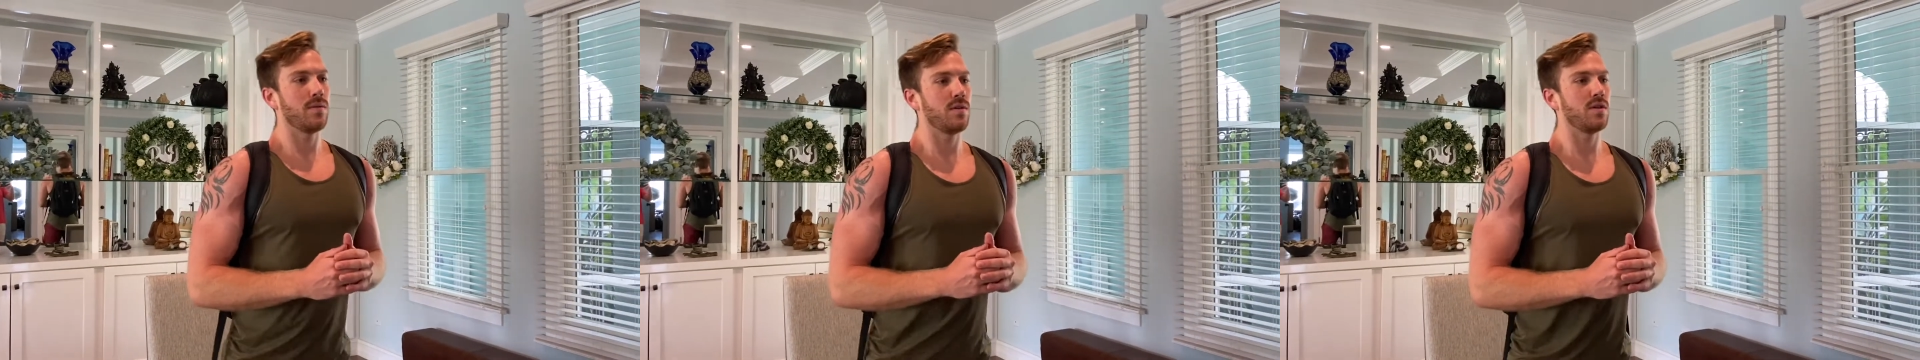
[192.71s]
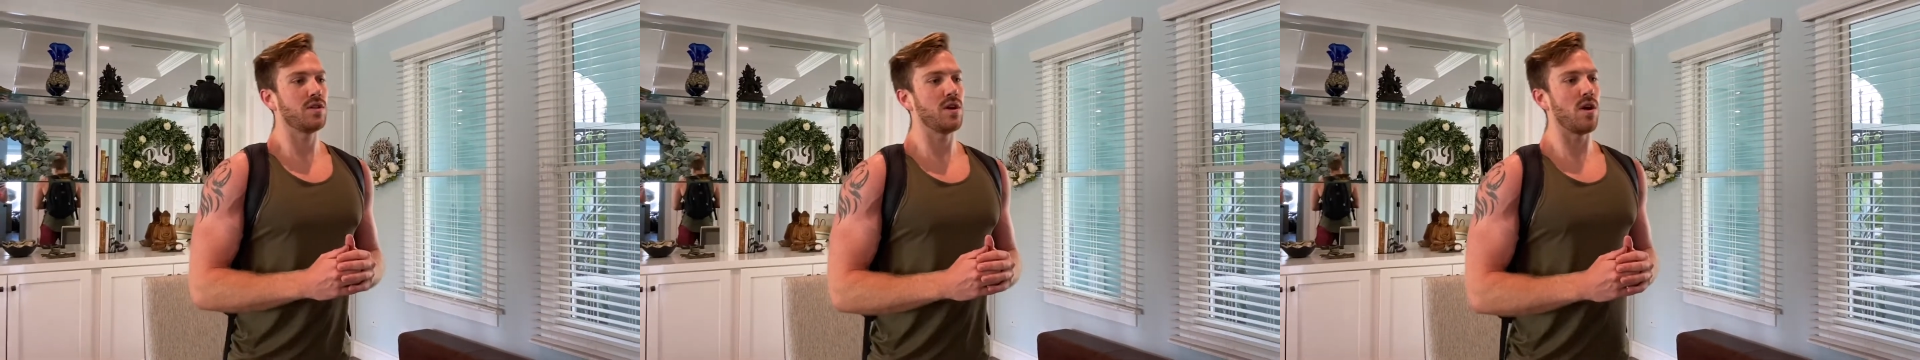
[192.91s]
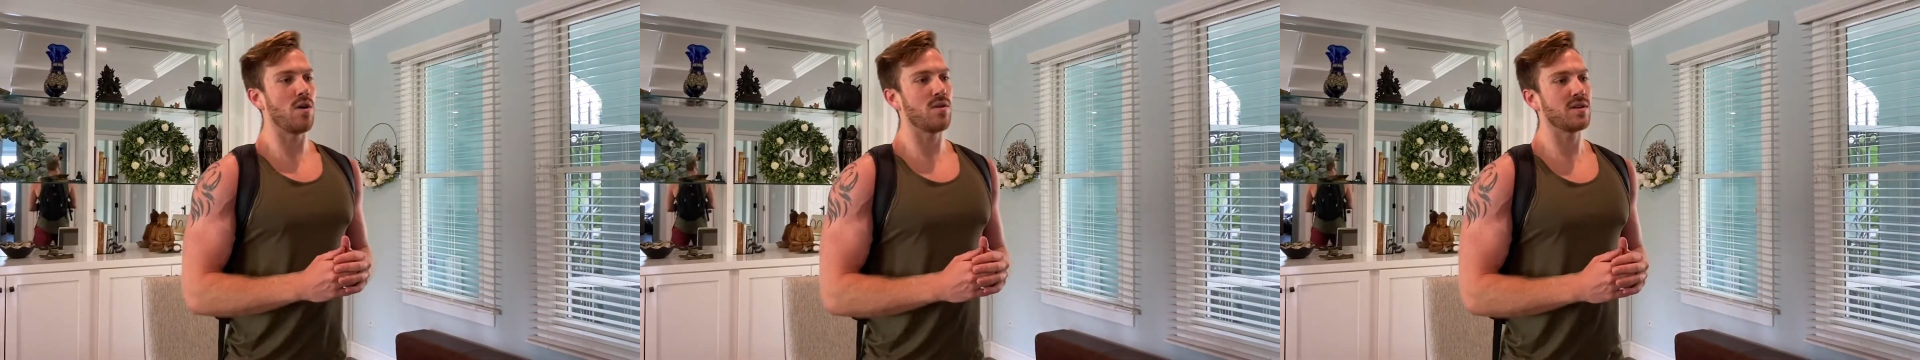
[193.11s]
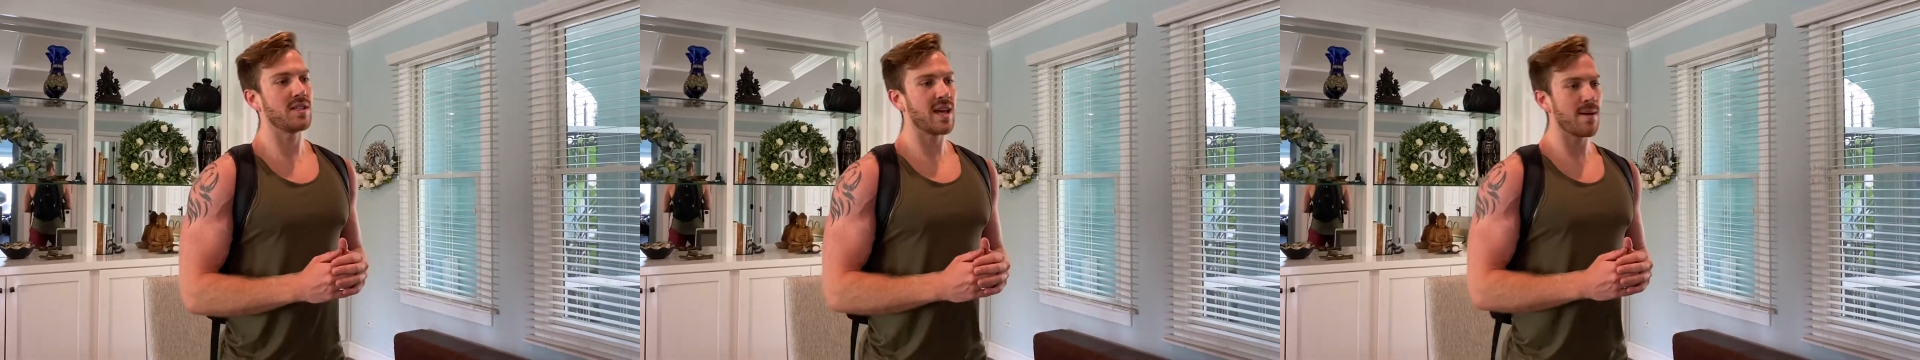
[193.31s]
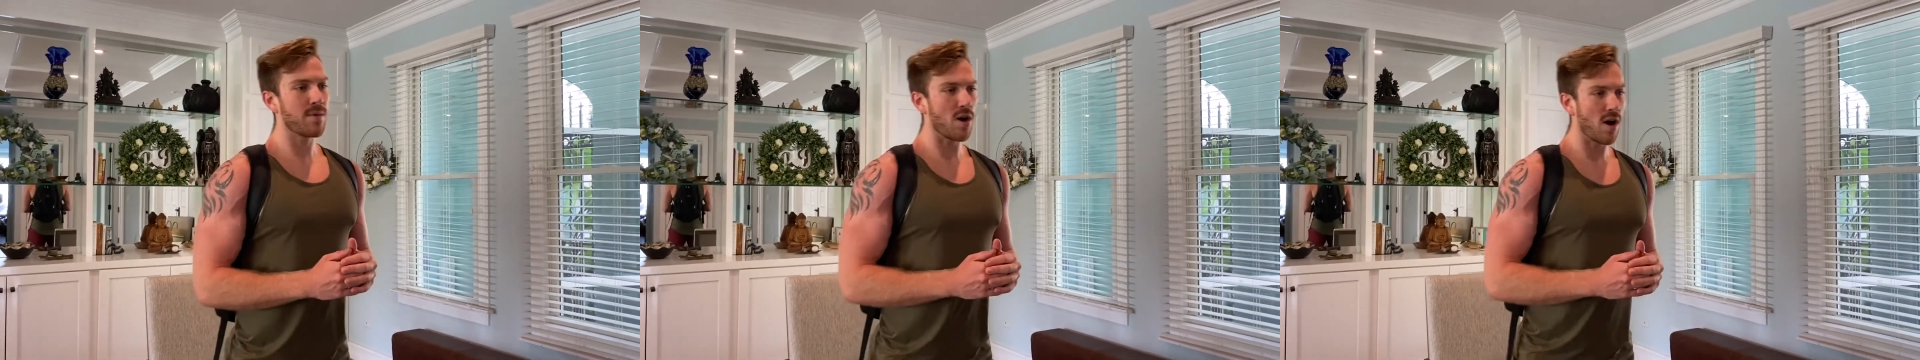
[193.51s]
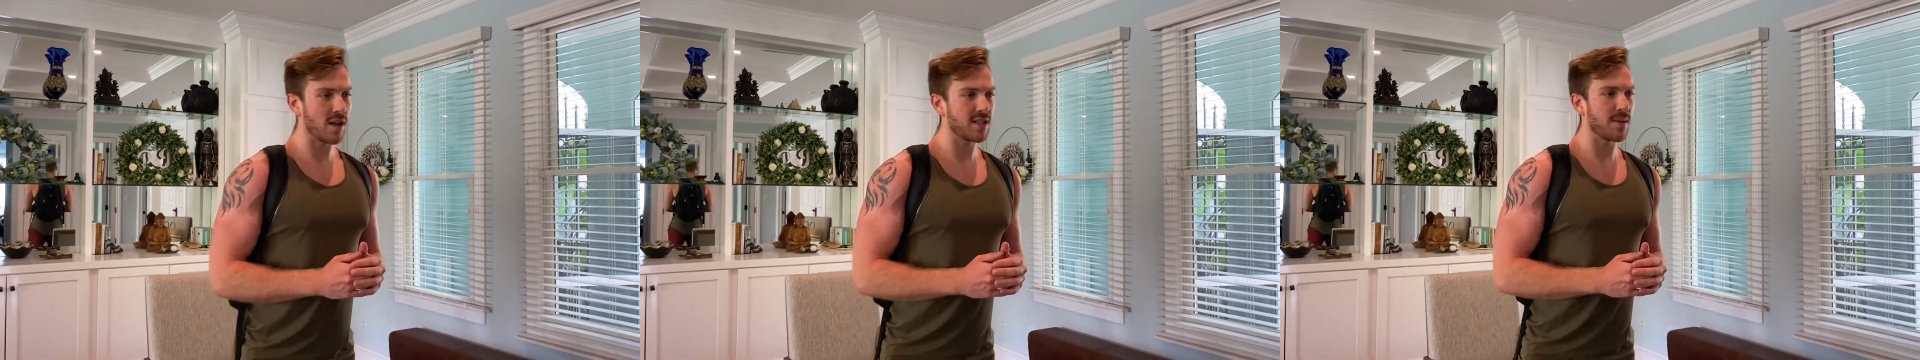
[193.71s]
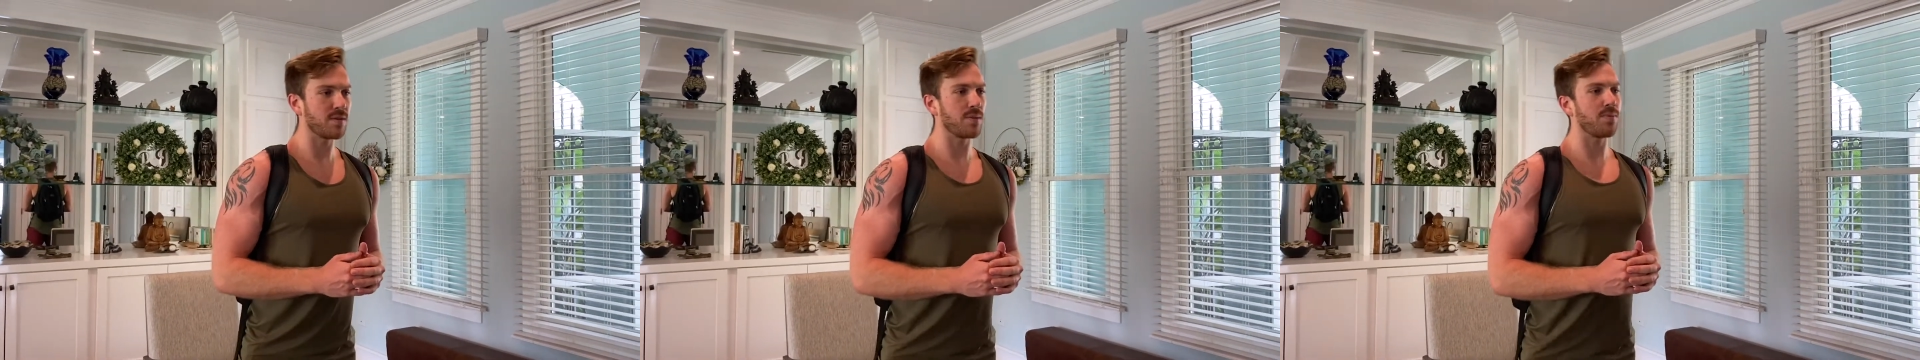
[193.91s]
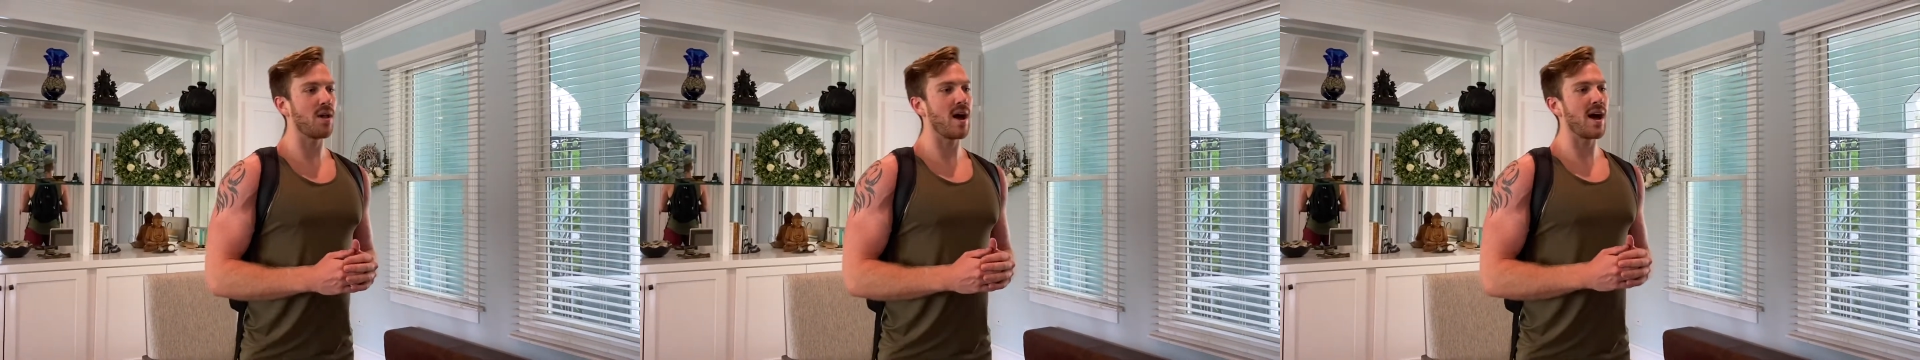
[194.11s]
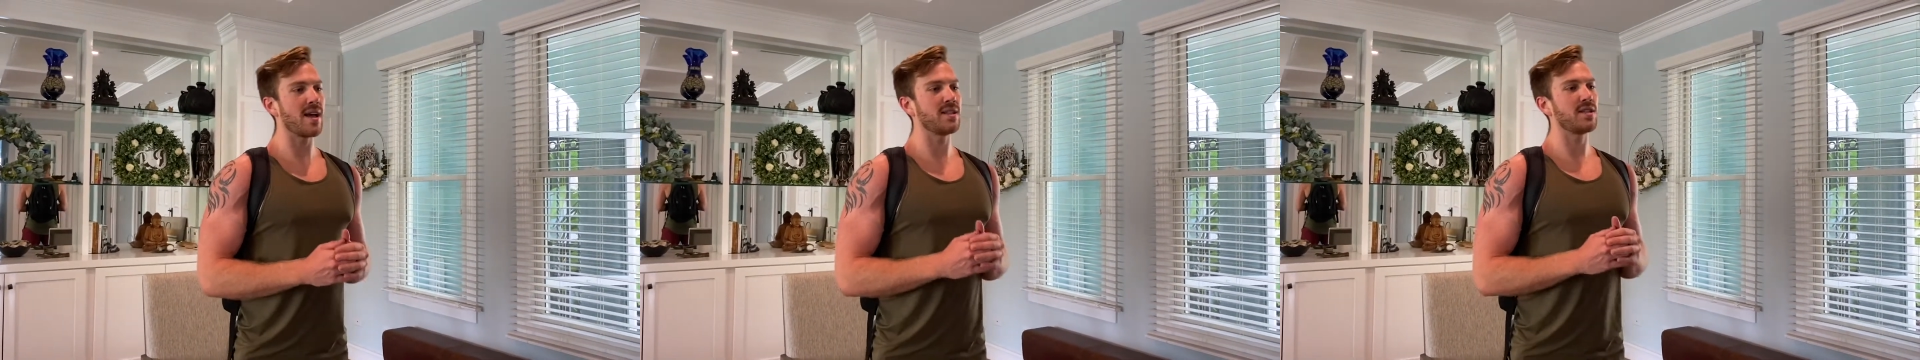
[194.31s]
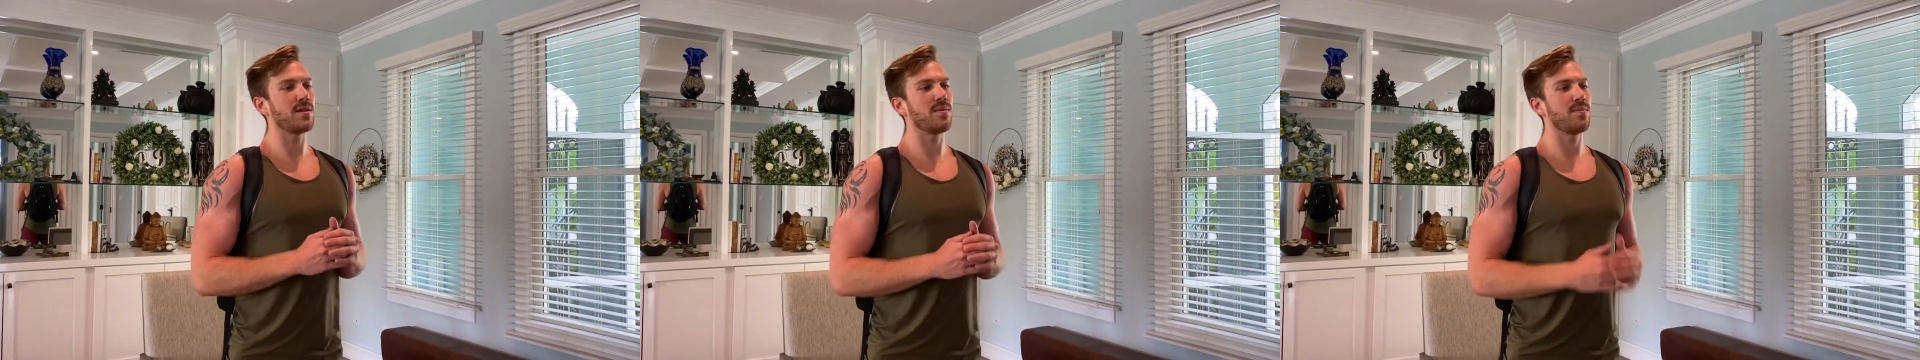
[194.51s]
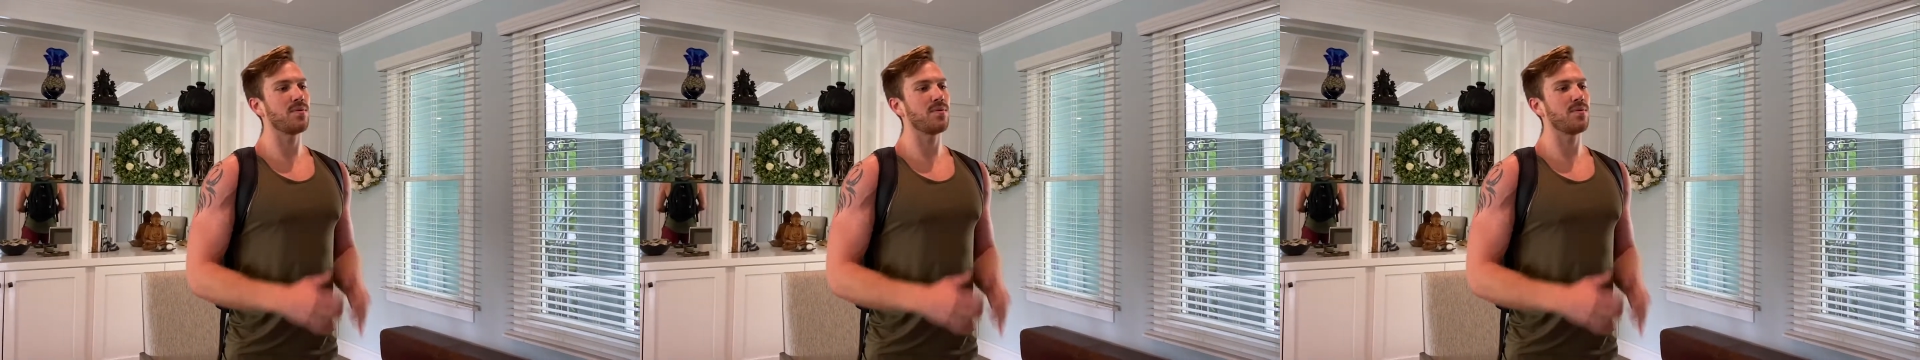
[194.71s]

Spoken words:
So same concept applies.